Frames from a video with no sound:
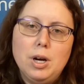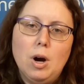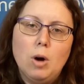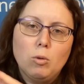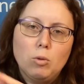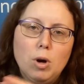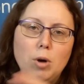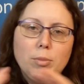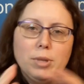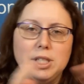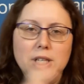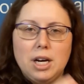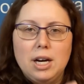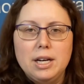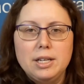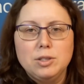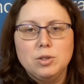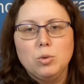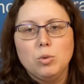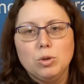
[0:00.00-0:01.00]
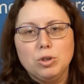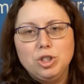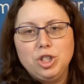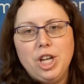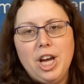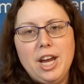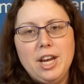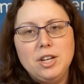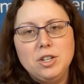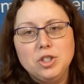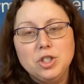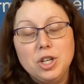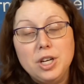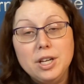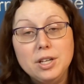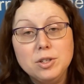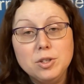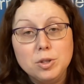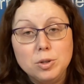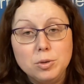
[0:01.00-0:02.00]
aromatize or change
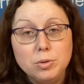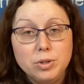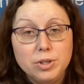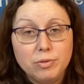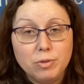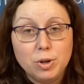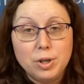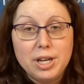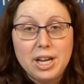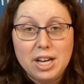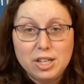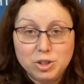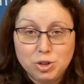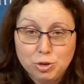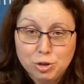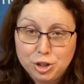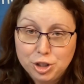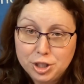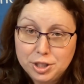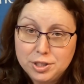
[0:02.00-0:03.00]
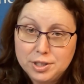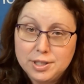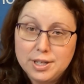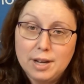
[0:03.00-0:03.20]
into different estrogens.